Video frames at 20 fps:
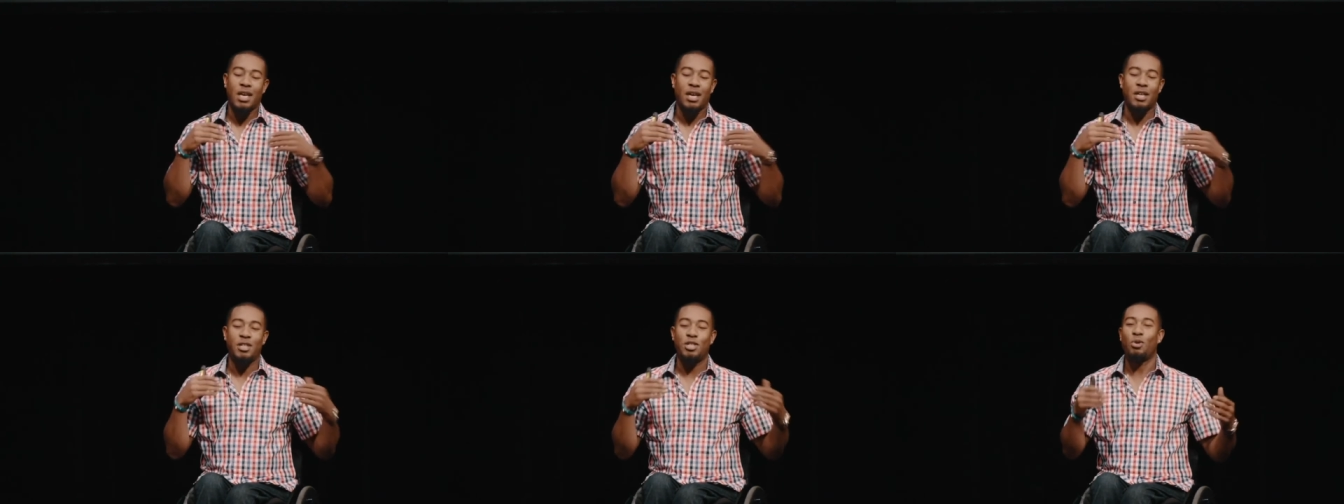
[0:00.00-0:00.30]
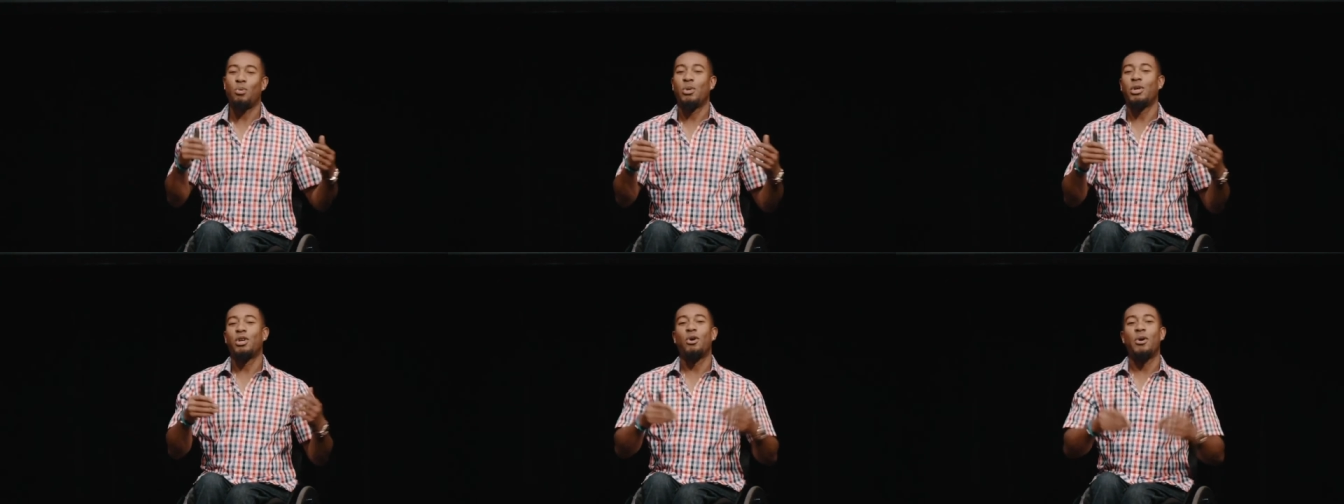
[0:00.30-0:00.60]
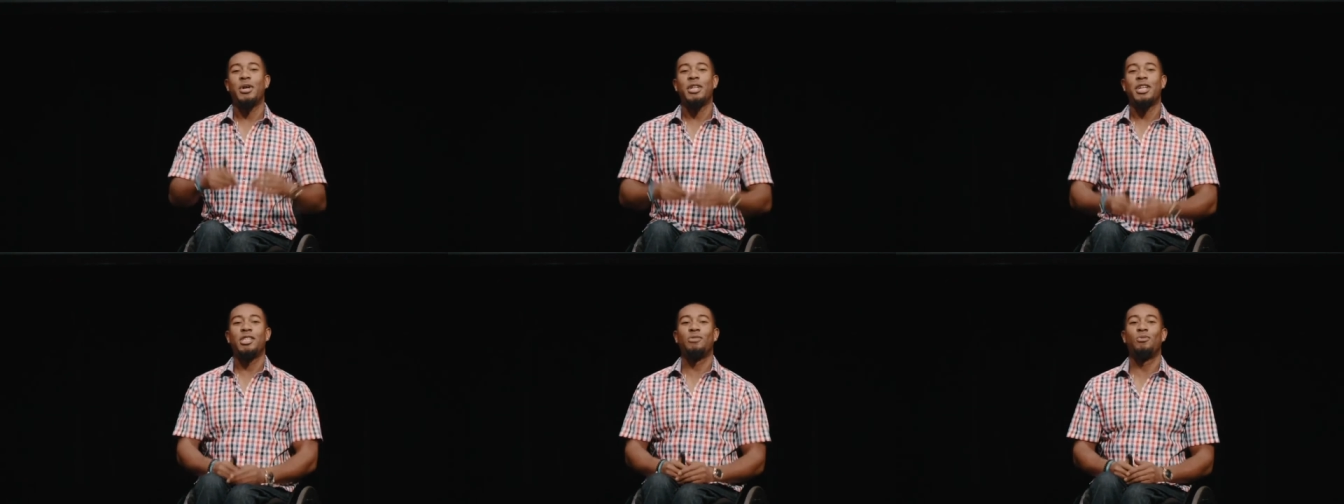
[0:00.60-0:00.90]
until we were
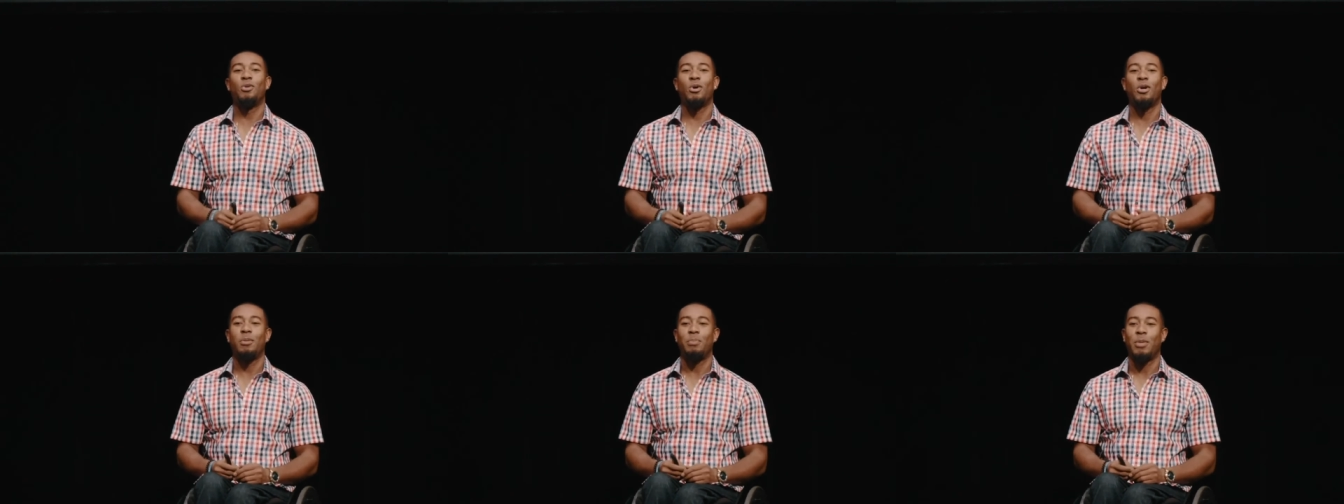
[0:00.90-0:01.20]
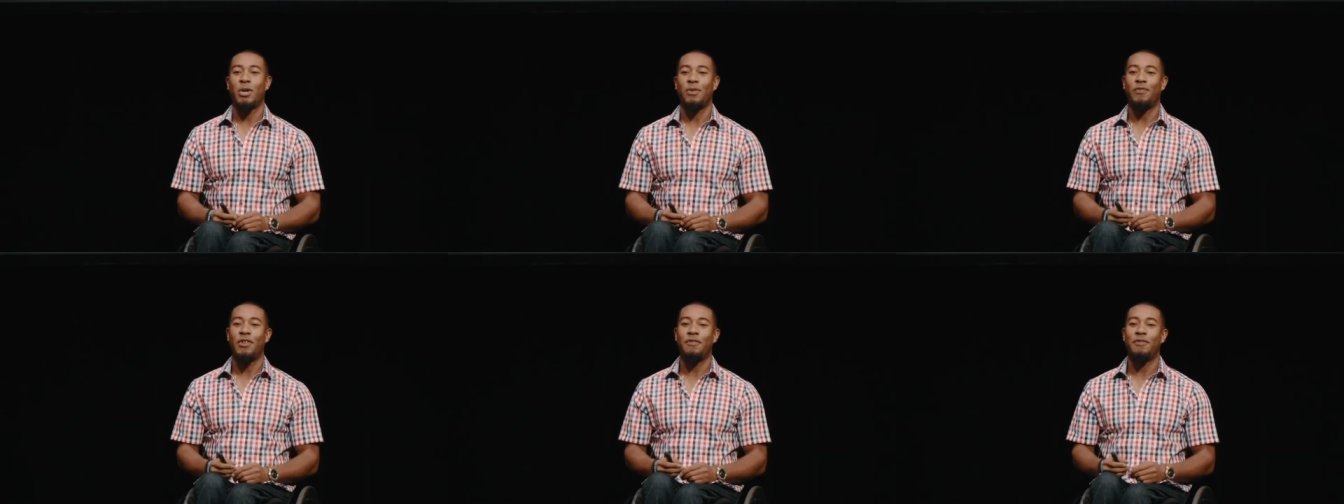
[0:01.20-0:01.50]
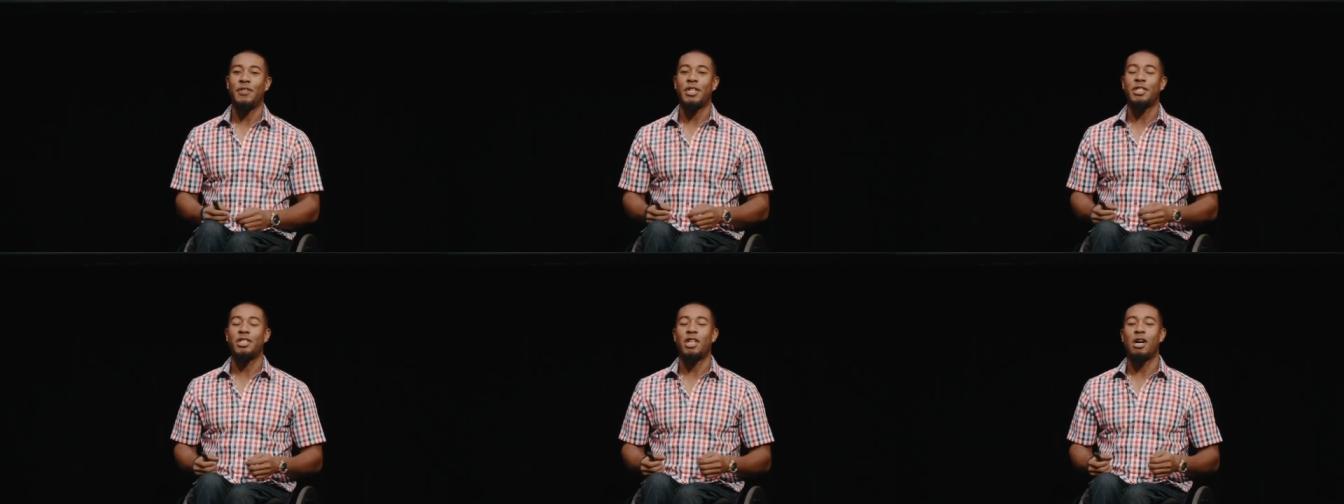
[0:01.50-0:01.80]
going down the road about
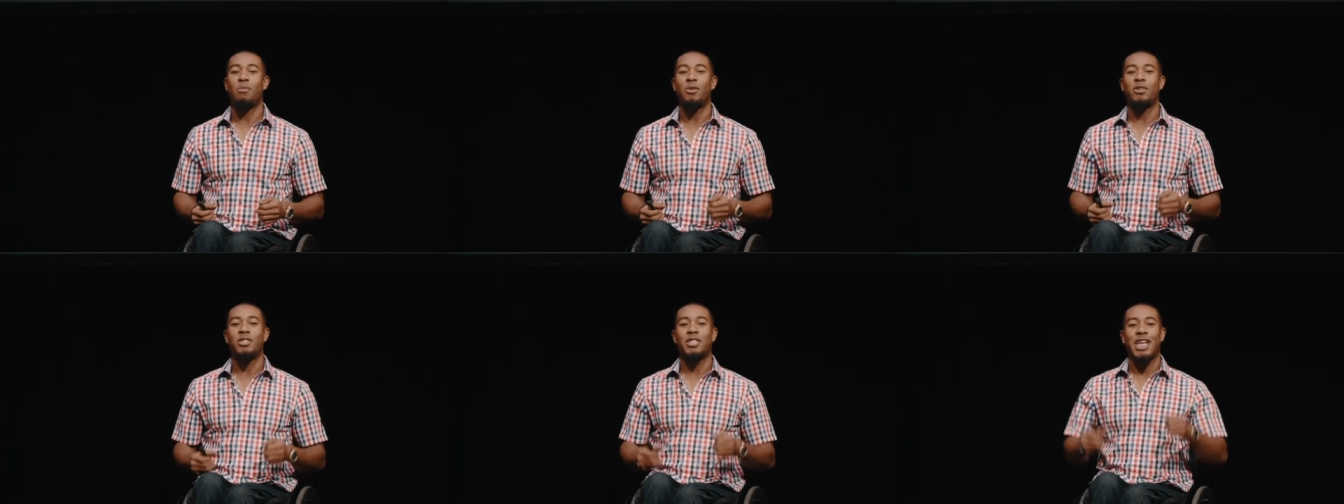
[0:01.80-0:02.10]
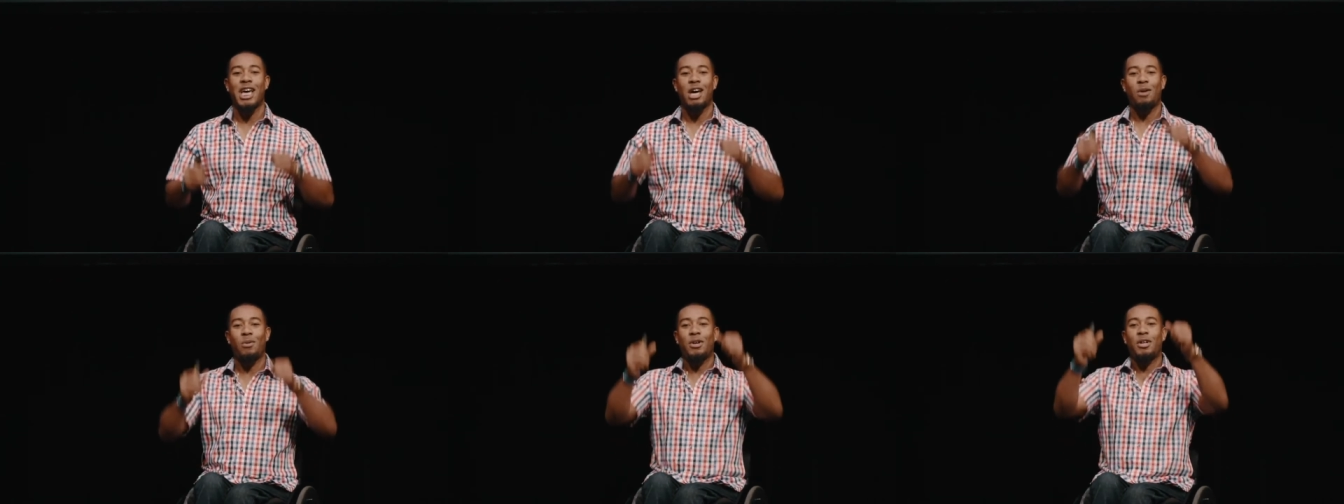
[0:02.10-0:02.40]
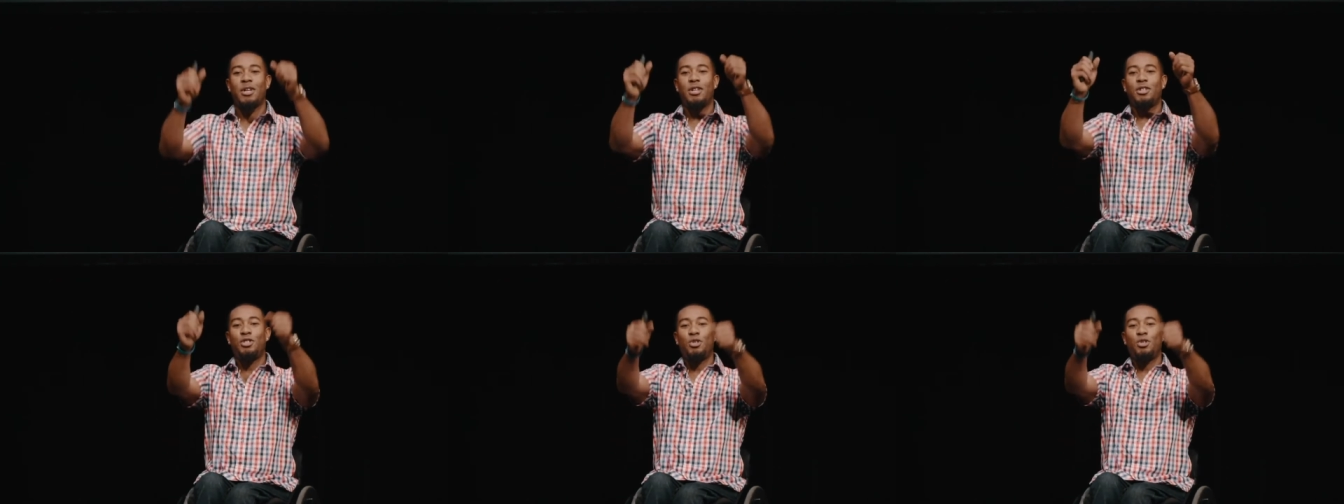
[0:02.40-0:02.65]
50 kilometers an hour,